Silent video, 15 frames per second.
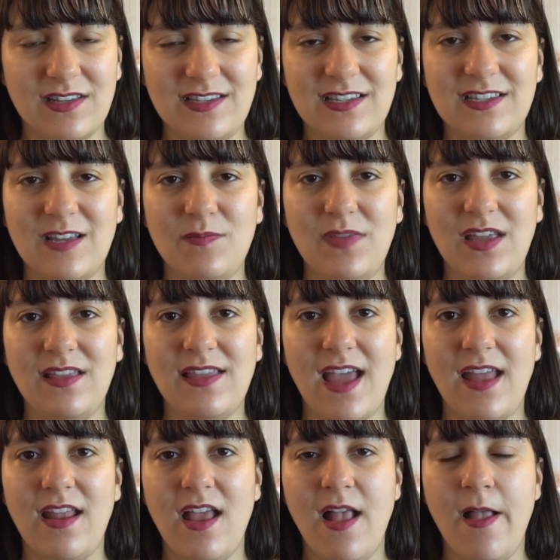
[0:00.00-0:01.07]
This is something
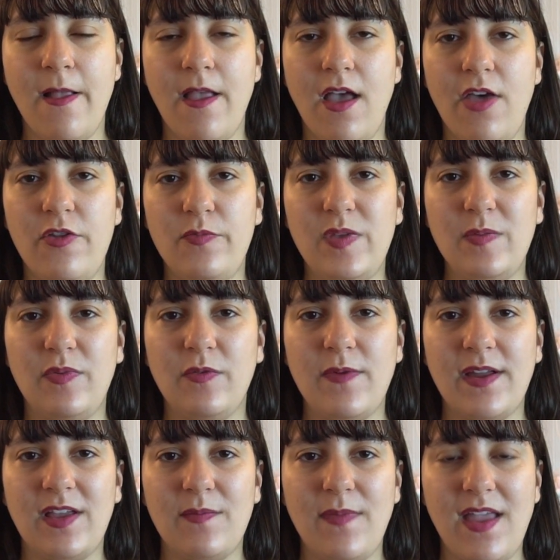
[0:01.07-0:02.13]
that other people
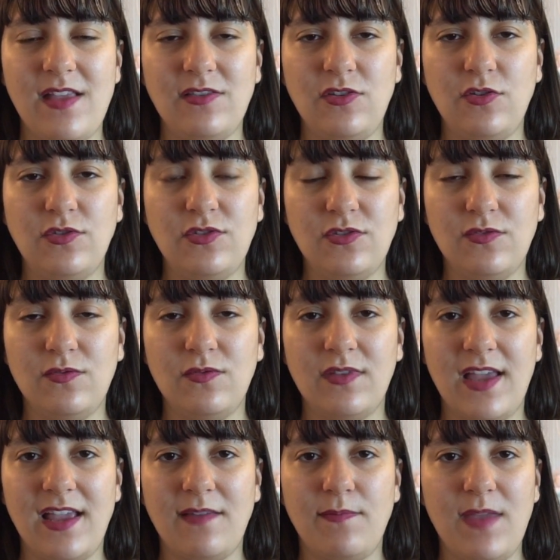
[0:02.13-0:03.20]
recommend you do,
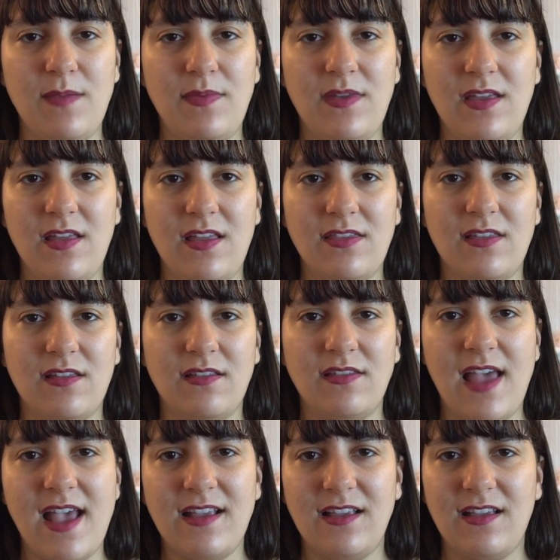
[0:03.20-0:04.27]
like maybe in
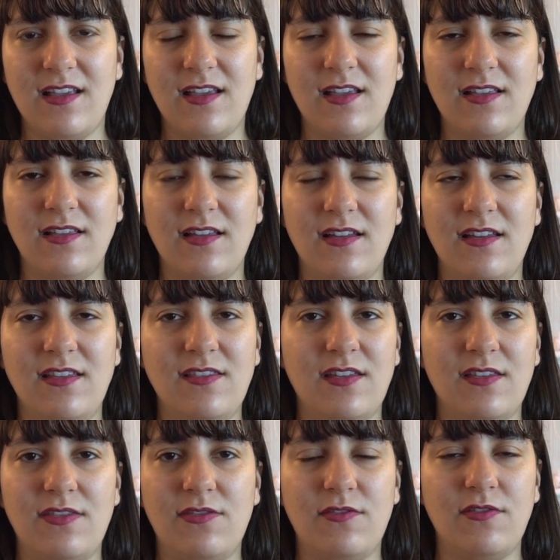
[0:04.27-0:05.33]
the
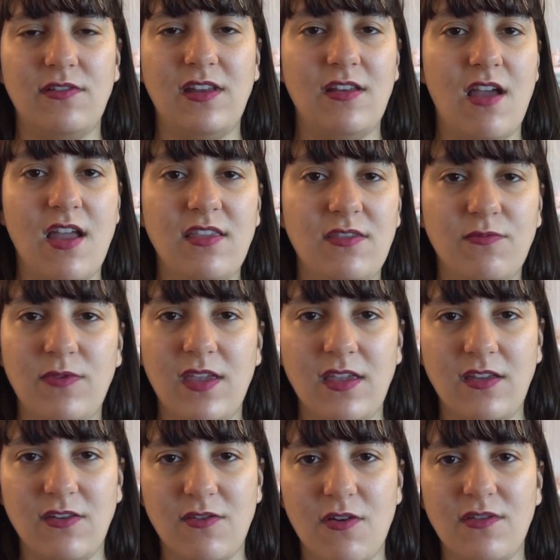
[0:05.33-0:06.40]
39th
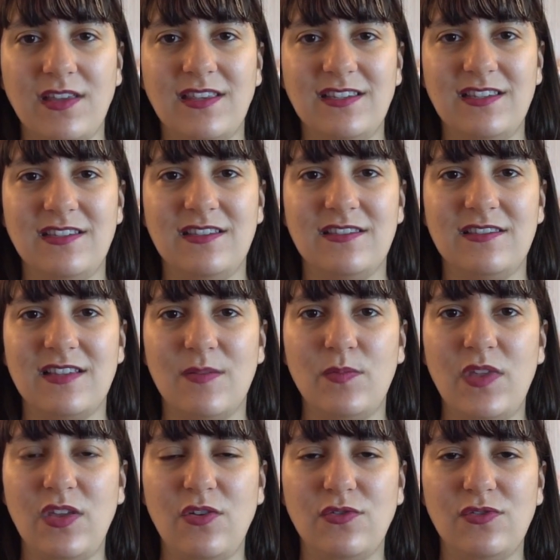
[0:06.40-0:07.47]
week, you know, like this isn't
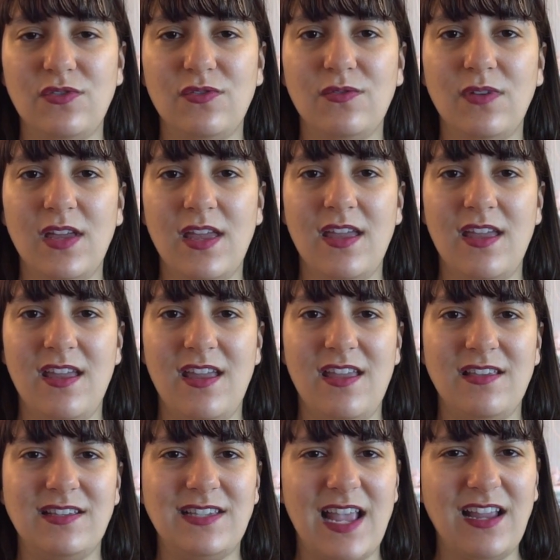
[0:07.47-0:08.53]
something you do
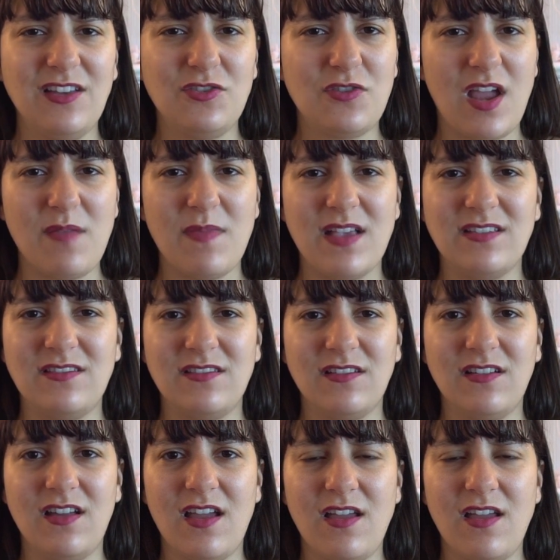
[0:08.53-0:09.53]
in the second trimester.